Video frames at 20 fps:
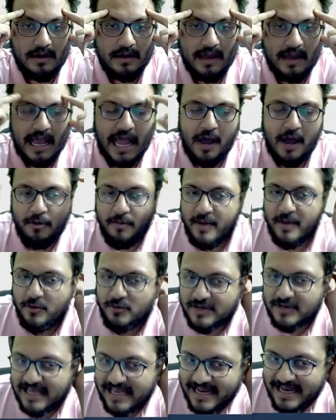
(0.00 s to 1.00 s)
How
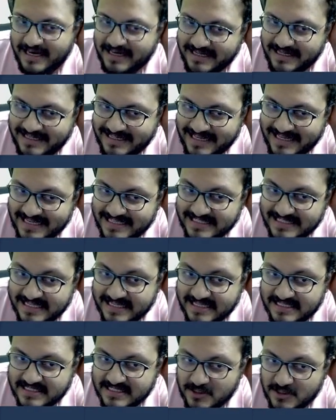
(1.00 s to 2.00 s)
about king
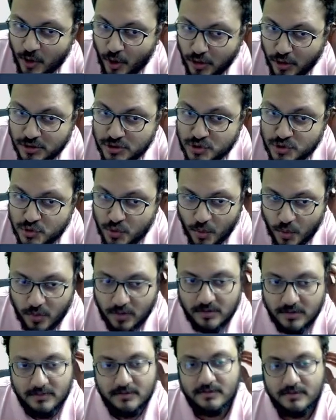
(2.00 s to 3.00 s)
d6 also?
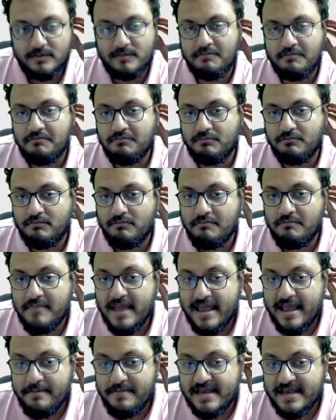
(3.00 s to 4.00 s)

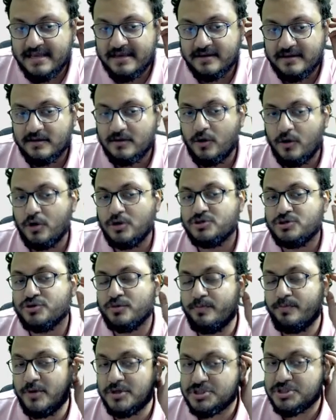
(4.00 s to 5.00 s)
Maybe also
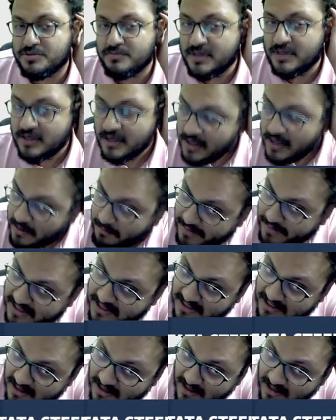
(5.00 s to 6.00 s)
possible. But
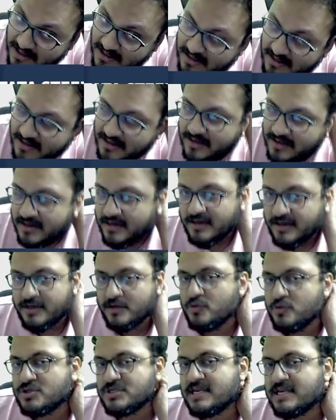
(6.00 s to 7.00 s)
here
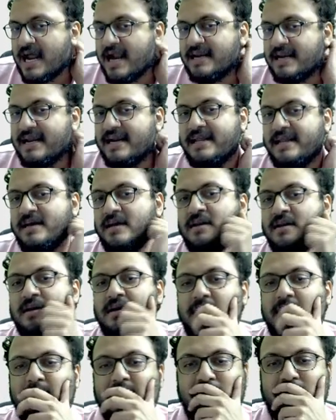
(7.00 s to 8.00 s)
you start getting a
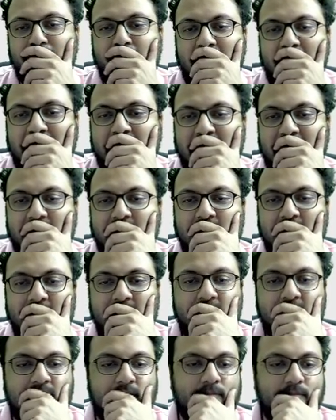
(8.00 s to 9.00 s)
little bit worried
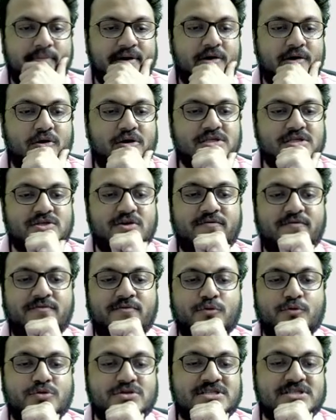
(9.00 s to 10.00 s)
because of
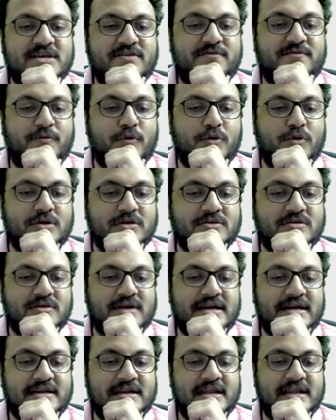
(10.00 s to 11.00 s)
rook c4
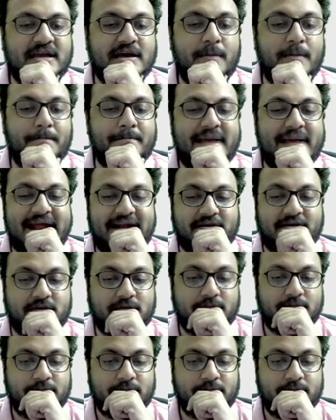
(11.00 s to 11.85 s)
threatening a mate.